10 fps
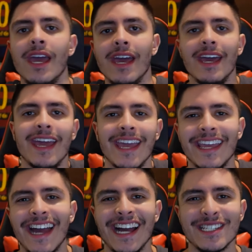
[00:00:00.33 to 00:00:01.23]
Hey
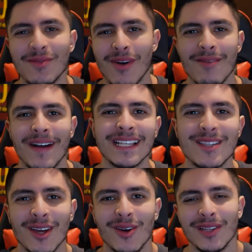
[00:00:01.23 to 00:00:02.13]
guys, welcome back to the
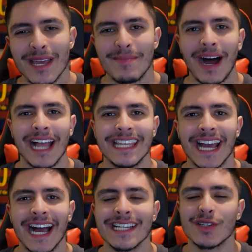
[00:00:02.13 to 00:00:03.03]
kounde
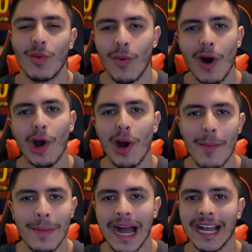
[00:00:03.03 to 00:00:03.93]
podcast. Welcome
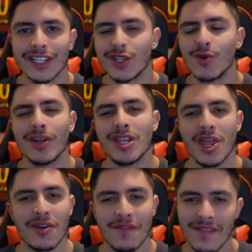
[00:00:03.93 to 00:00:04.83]
back to
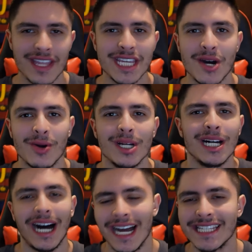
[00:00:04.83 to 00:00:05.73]
another video.
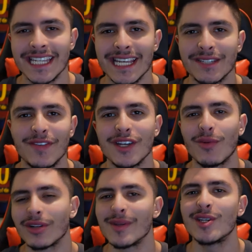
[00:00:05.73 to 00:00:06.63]
On today's video, we're
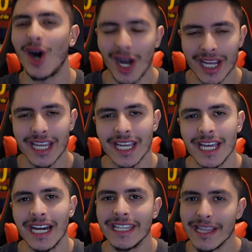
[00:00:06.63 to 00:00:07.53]
going to be talking
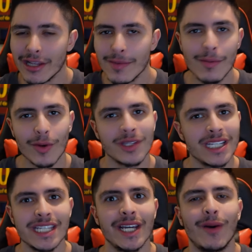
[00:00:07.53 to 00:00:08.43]
in a little bit more
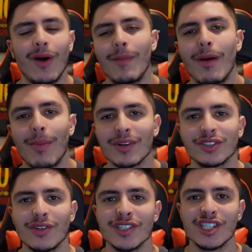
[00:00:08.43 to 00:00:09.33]
detail about
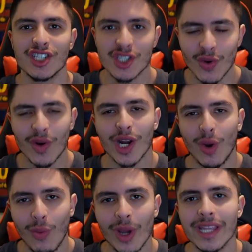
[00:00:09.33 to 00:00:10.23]
Barcelona's historic
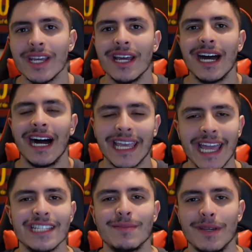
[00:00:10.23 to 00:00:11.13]
win
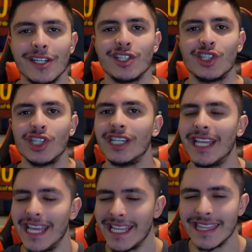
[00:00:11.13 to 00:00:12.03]
against PSG
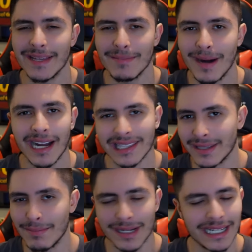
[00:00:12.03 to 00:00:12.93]
in the Parc de
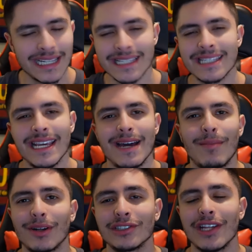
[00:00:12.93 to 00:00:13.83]
France.
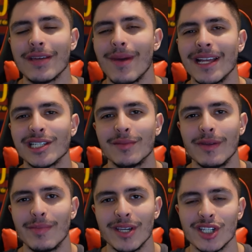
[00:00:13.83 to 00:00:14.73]
Barcelona, they managed to
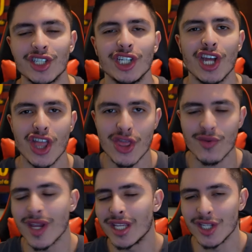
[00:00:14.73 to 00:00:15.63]
beat PSG
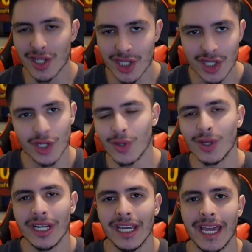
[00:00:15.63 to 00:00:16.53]
3-2
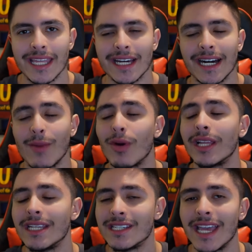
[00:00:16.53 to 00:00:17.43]
and what
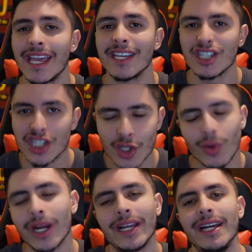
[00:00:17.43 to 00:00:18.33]
is a
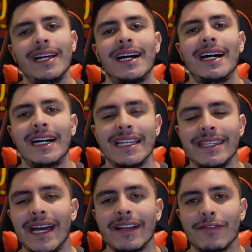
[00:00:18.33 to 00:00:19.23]
historic
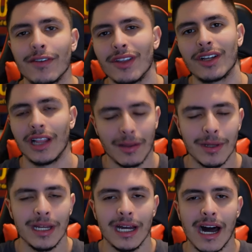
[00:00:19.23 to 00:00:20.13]
night for the club.
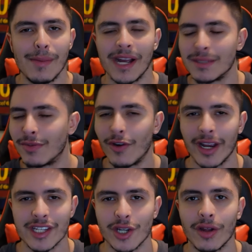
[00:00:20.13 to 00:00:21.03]
But guys, before I
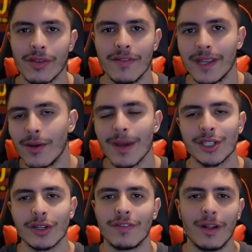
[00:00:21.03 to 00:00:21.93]
get started on the video, make
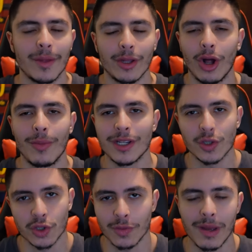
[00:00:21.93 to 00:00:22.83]
sure to follow me on all my
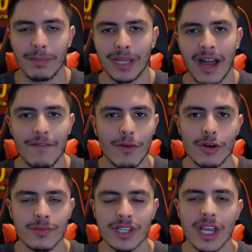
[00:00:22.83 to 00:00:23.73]
social media platforms.